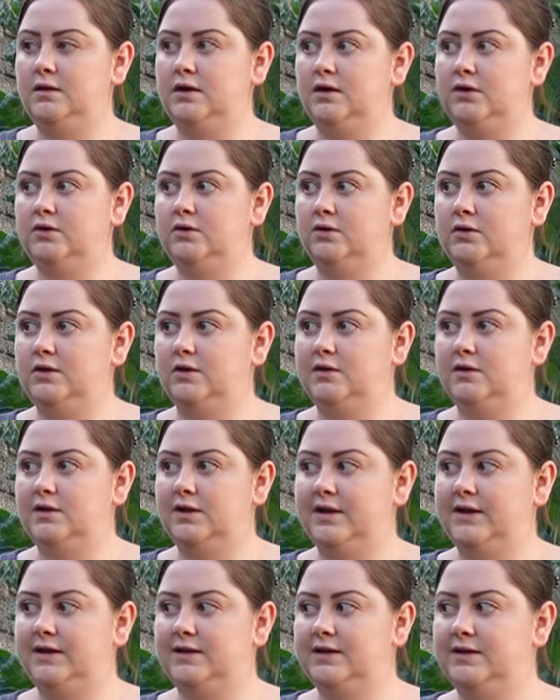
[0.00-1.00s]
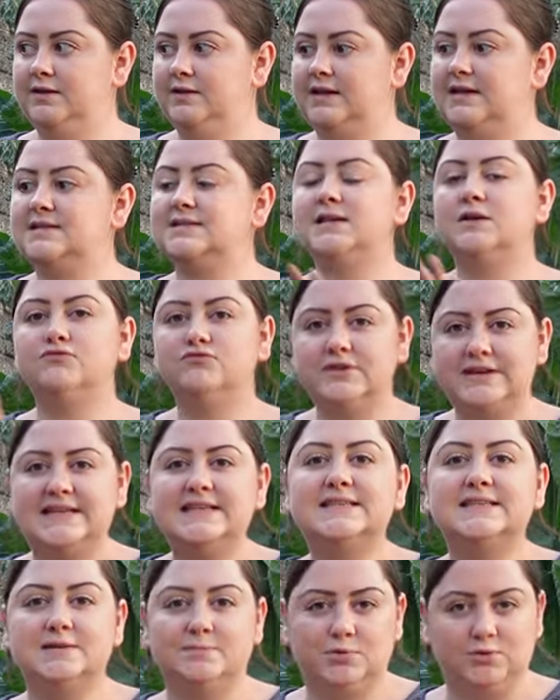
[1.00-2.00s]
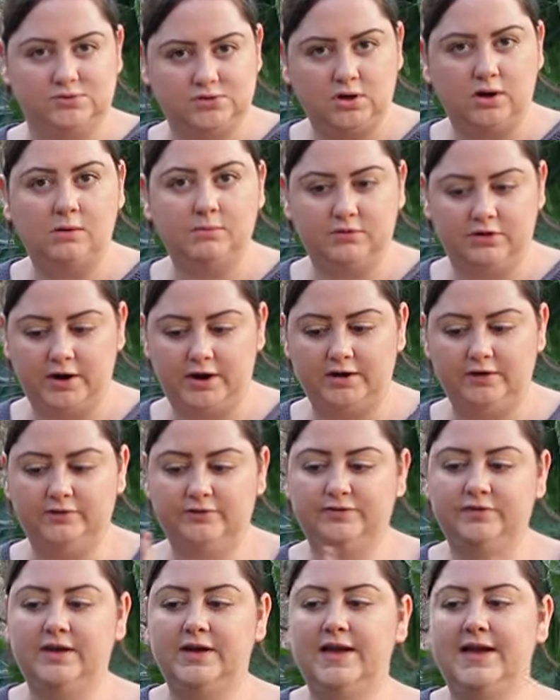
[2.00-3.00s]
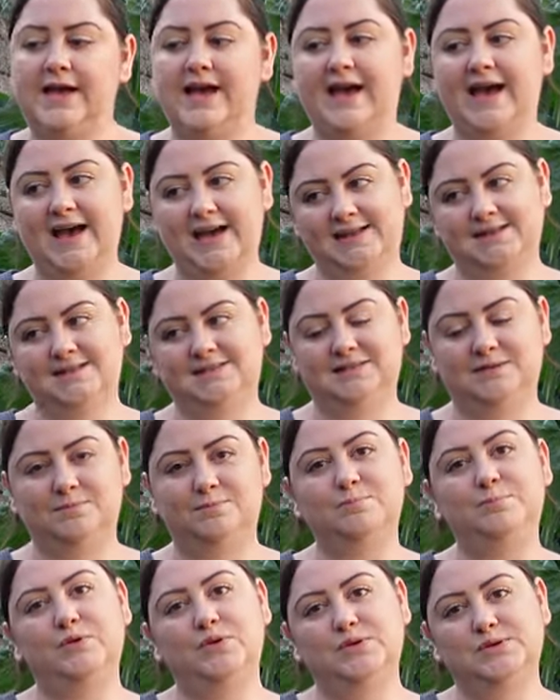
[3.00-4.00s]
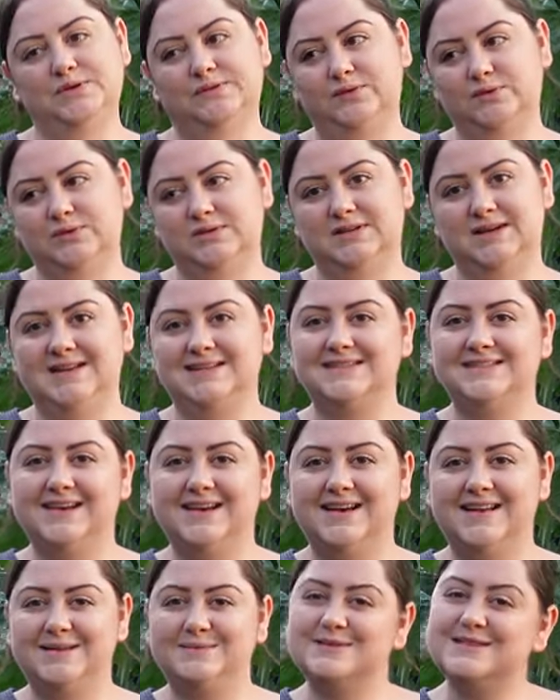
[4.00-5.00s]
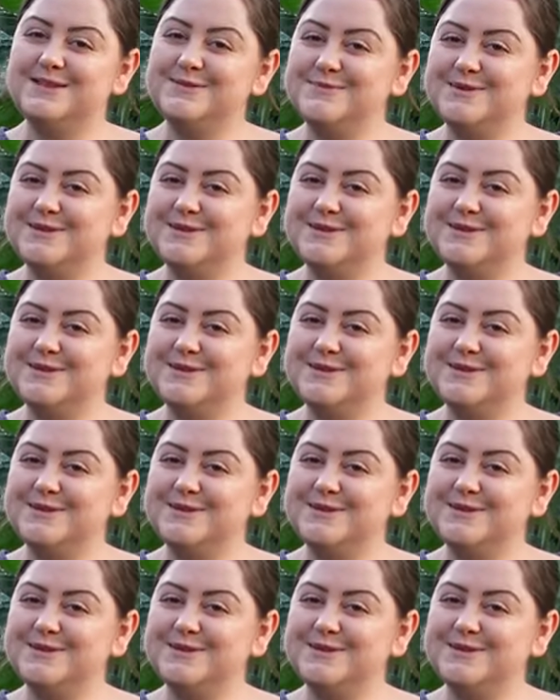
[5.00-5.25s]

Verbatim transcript: know, like that's reasonable top growth and some beautiful sized turnips at the